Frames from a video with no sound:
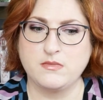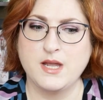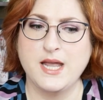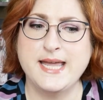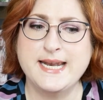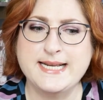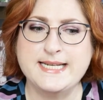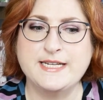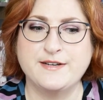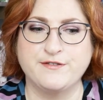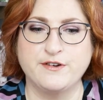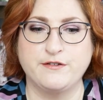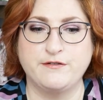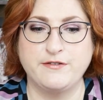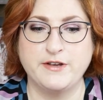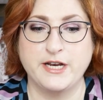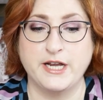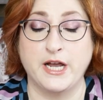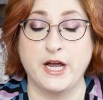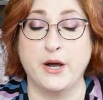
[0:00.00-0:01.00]
in a different
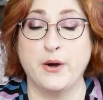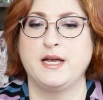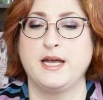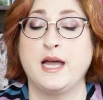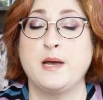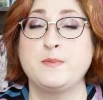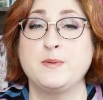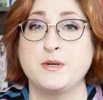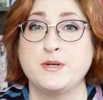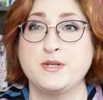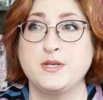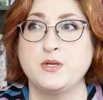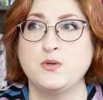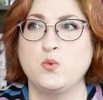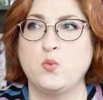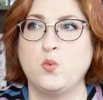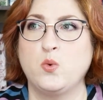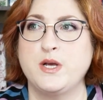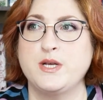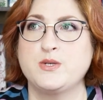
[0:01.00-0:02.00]
video. Cat
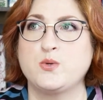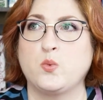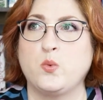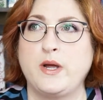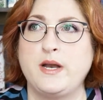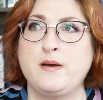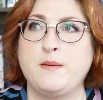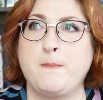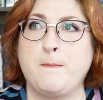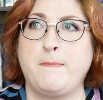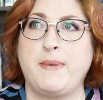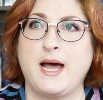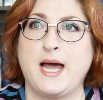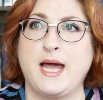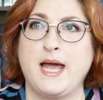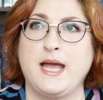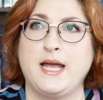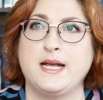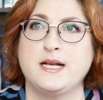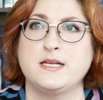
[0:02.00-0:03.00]
person was written
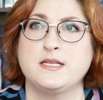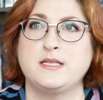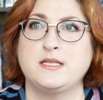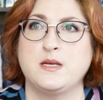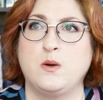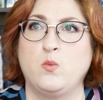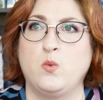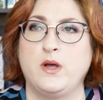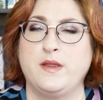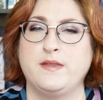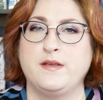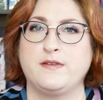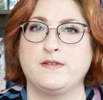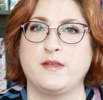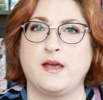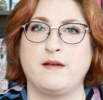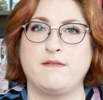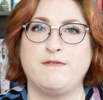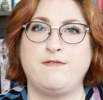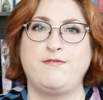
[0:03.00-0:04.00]
by someone, this
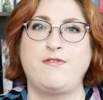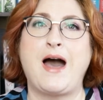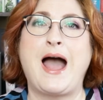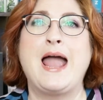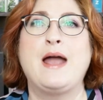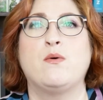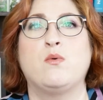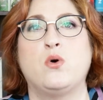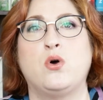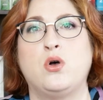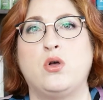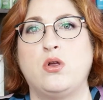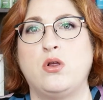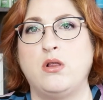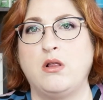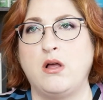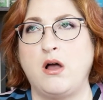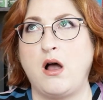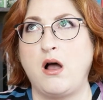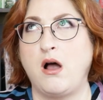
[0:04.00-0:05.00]
like
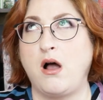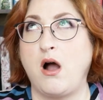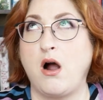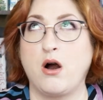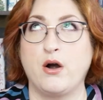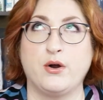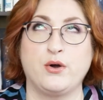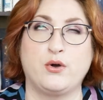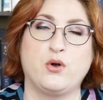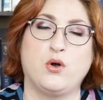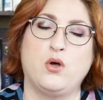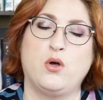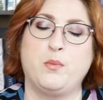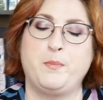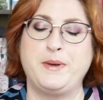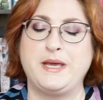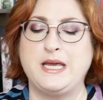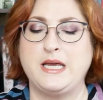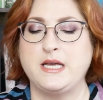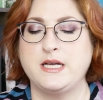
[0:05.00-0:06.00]
viral article
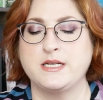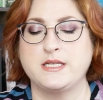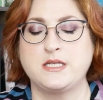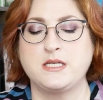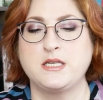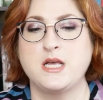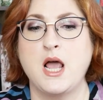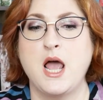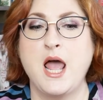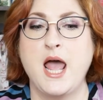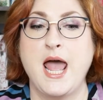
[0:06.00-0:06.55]
piece,